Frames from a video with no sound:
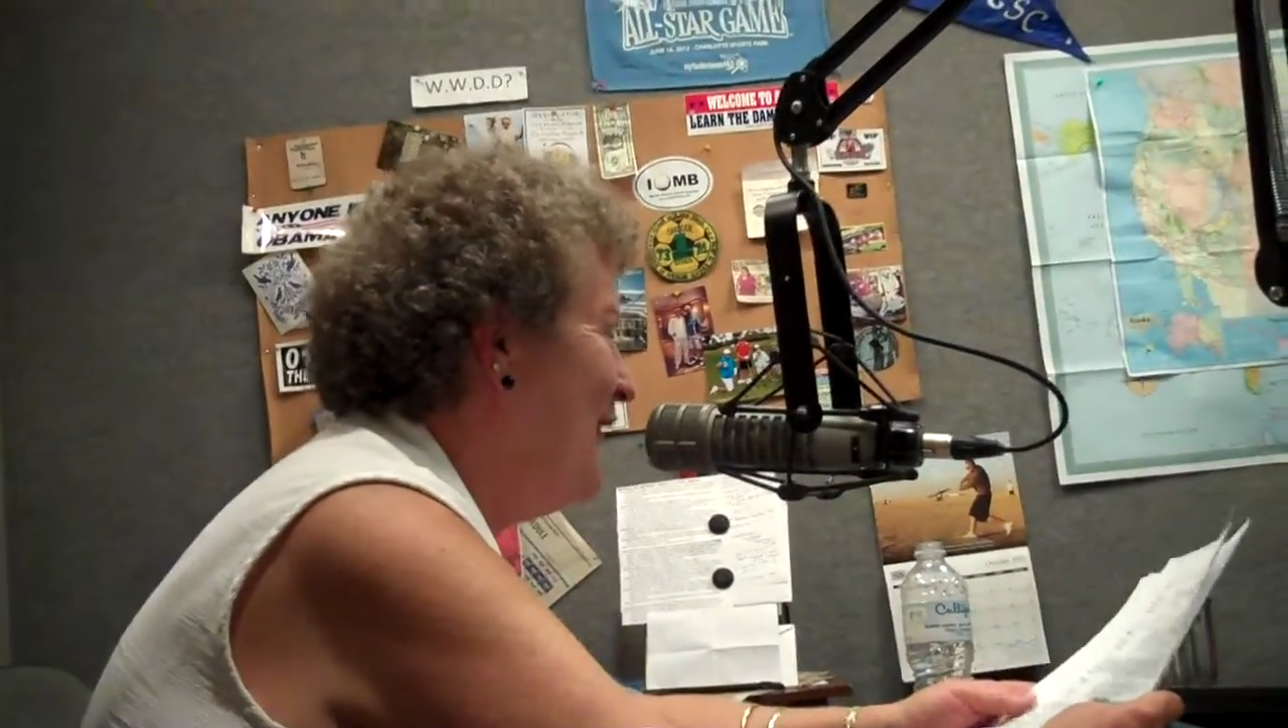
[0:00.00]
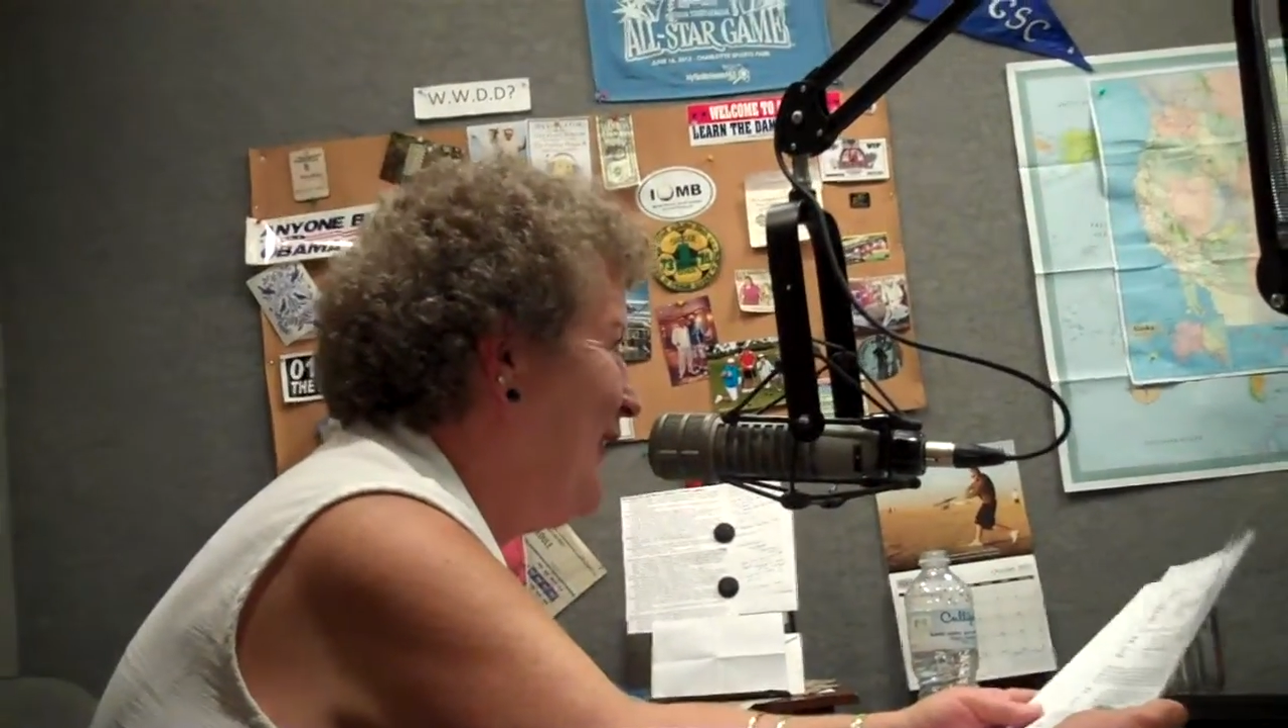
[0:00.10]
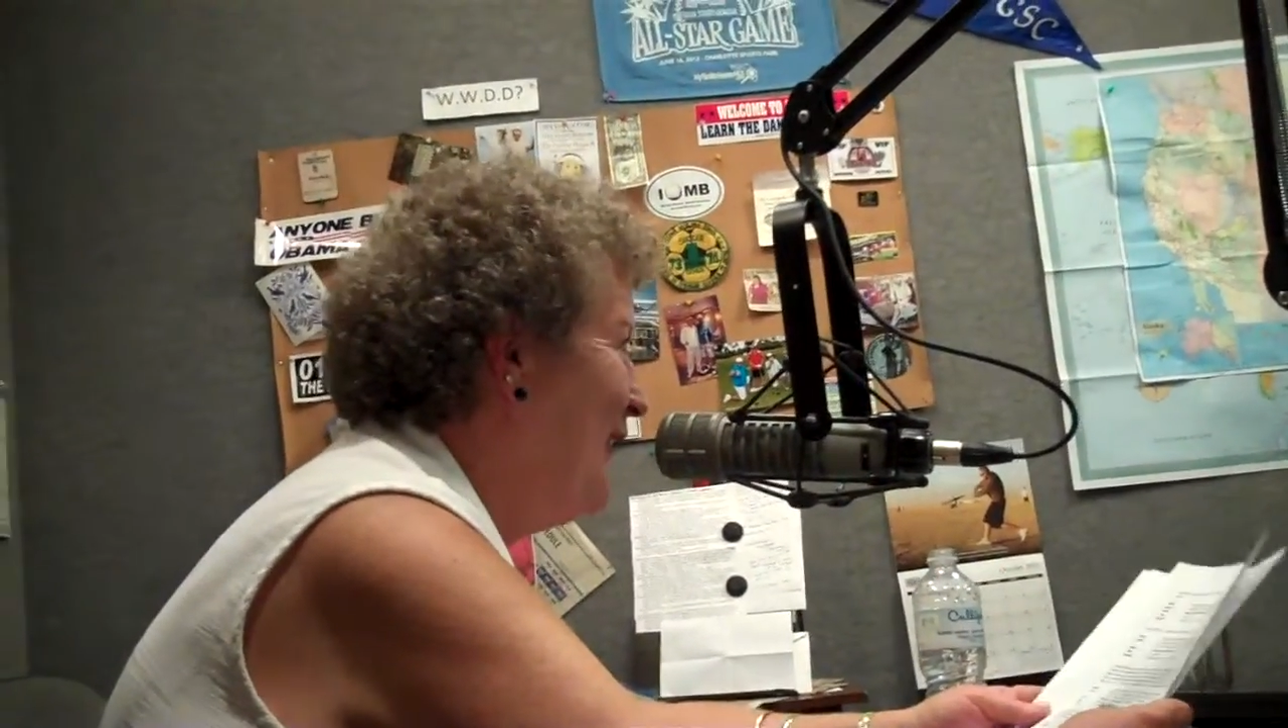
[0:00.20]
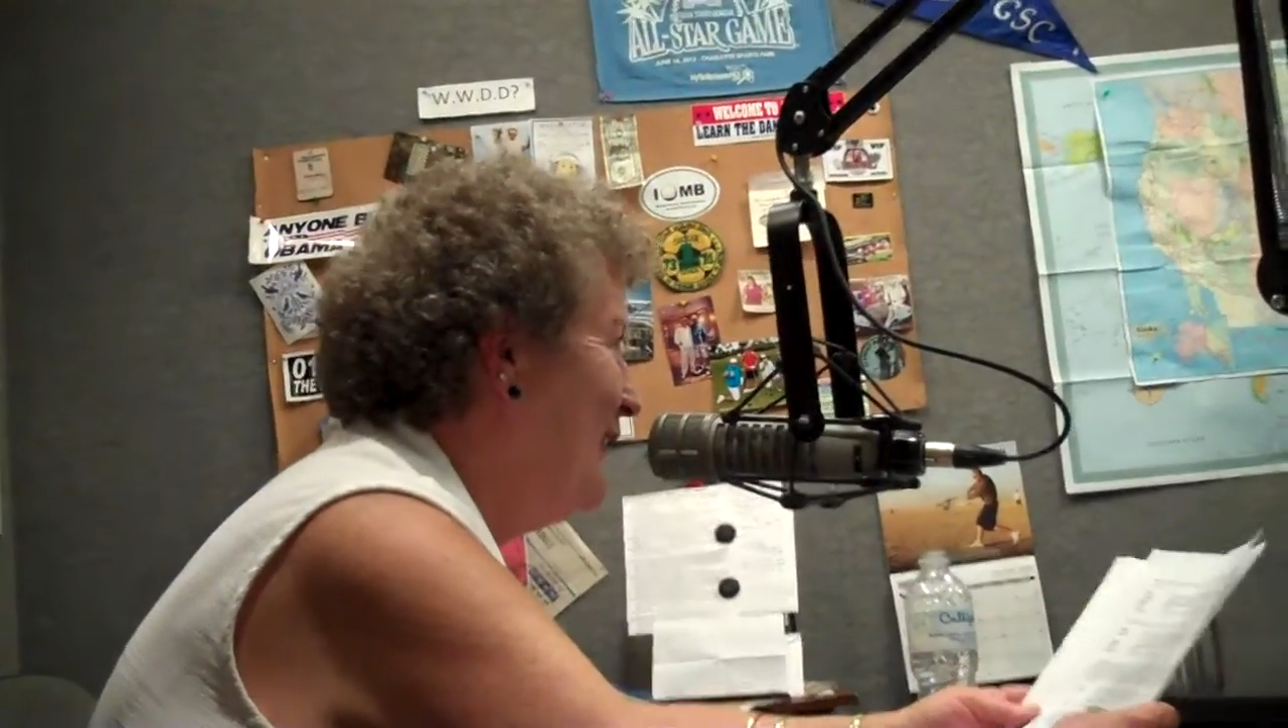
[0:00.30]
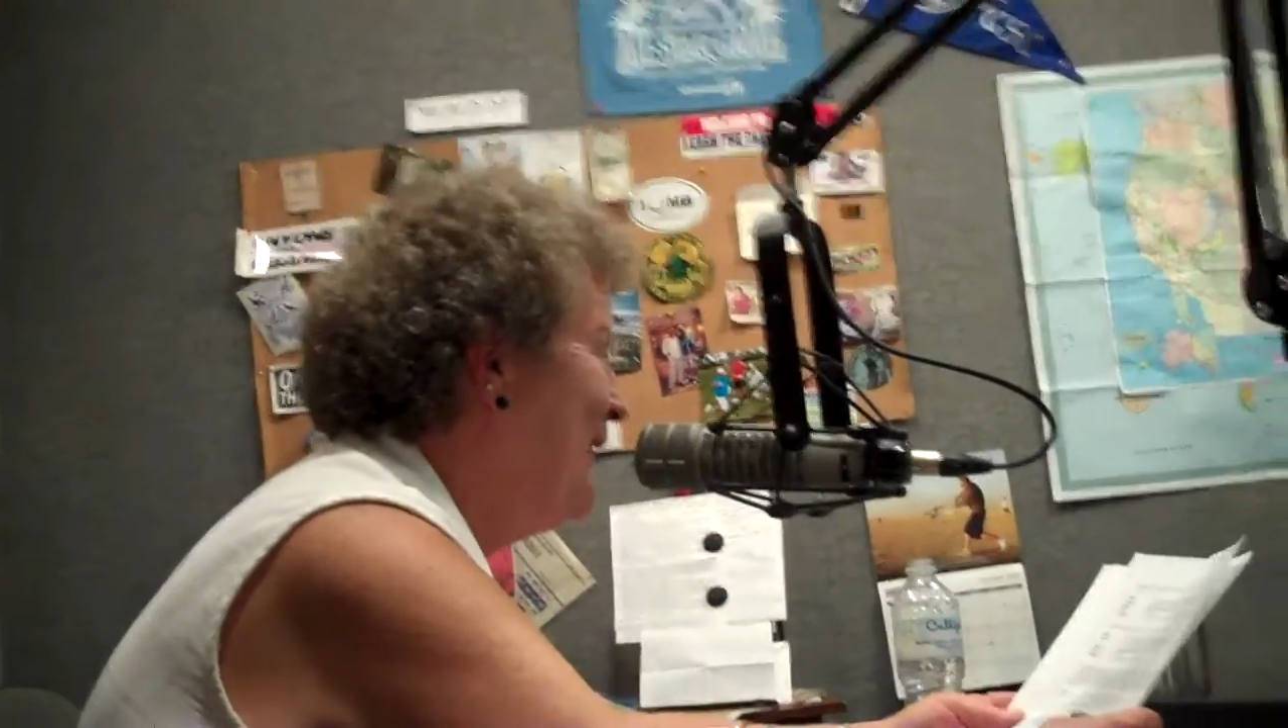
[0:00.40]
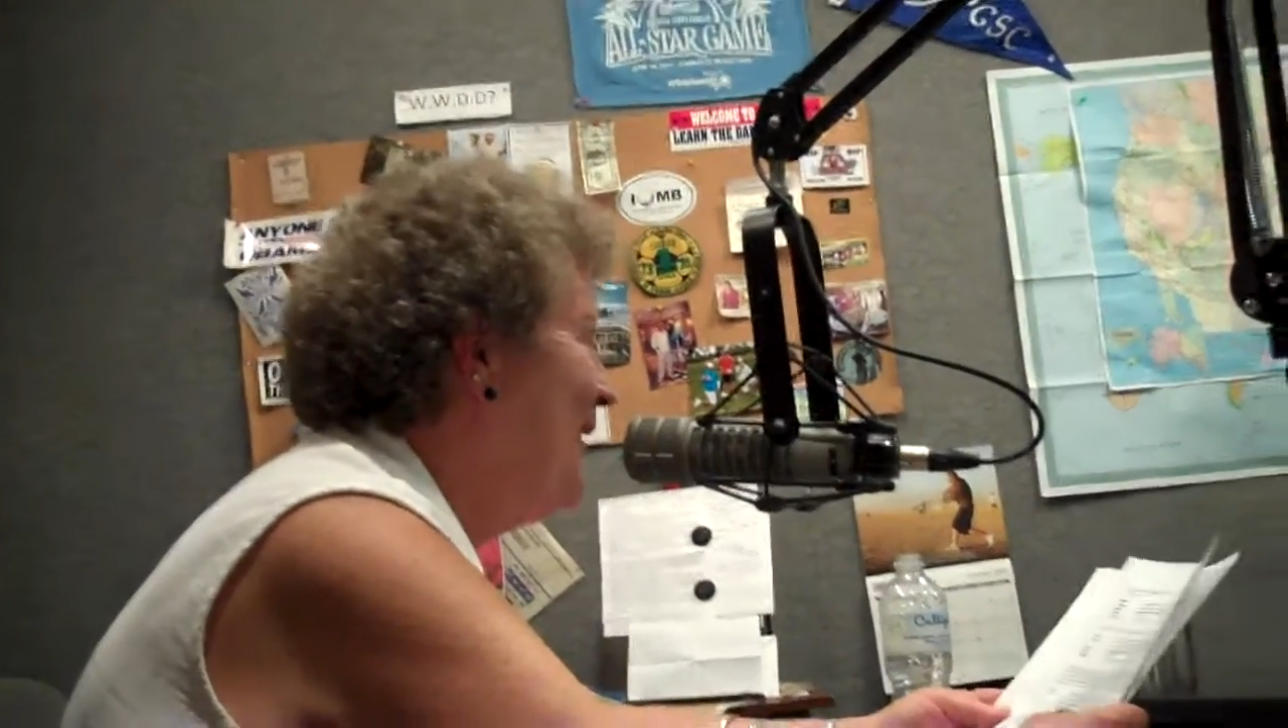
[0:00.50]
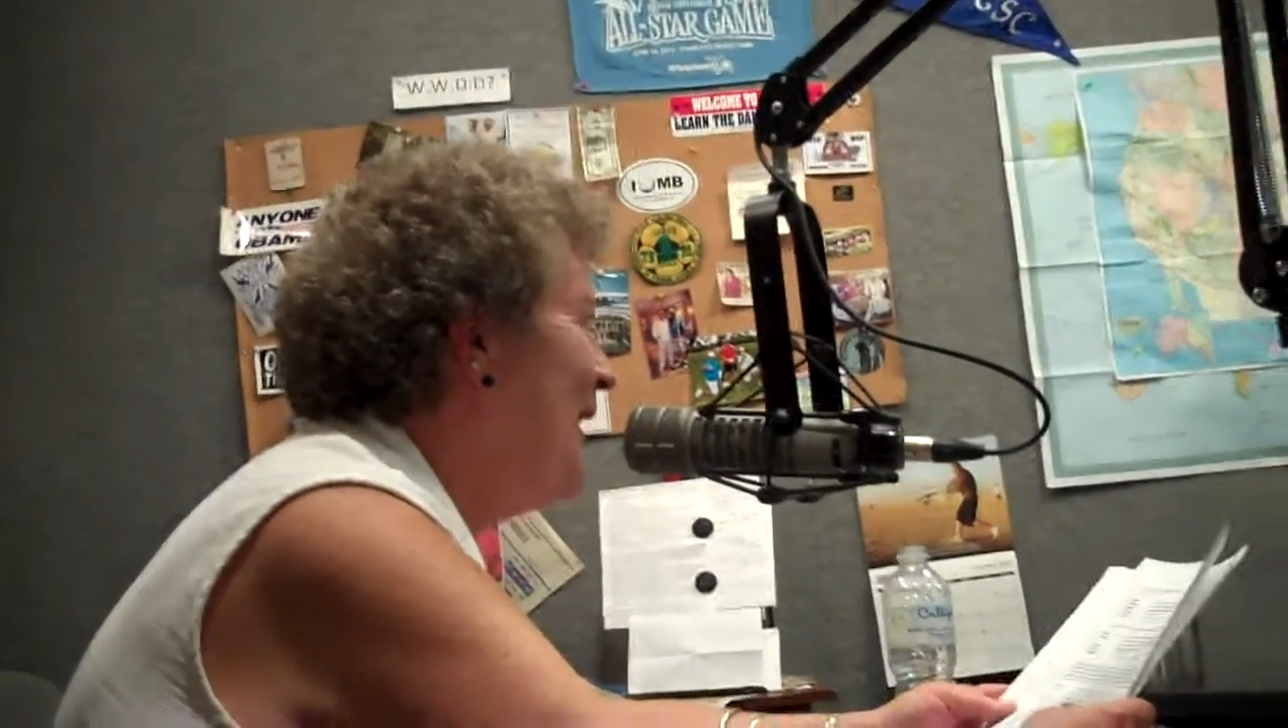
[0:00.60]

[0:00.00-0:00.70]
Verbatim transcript: o'clock.